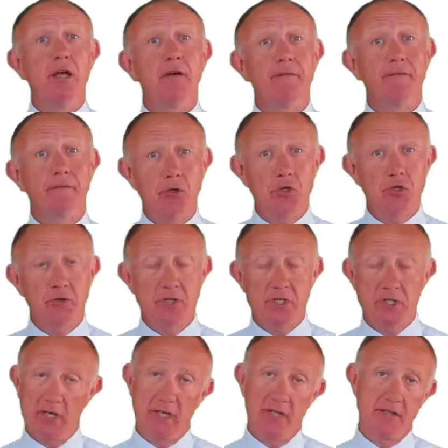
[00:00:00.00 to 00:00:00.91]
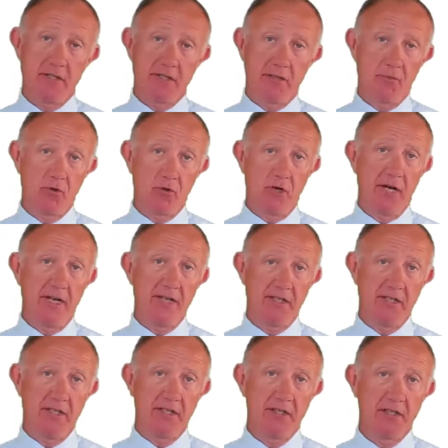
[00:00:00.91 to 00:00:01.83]
future returns and
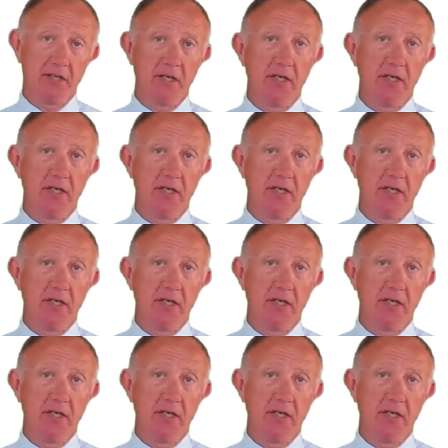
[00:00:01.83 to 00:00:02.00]
prices.